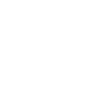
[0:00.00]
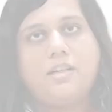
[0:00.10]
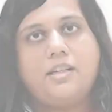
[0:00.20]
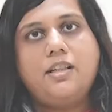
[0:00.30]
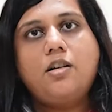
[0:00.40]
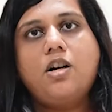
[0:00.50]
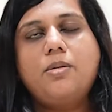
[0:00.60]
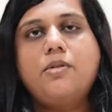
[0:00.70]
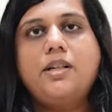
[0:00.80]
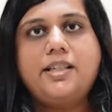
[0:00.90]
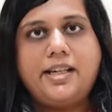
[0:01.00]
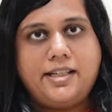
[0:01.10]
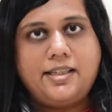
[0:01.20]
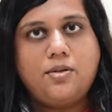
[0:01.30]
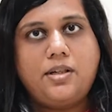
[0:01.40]
The other hormone is
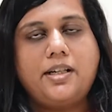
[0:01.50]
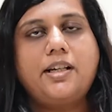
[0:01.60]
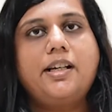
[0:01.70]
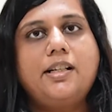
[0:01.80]
insulin.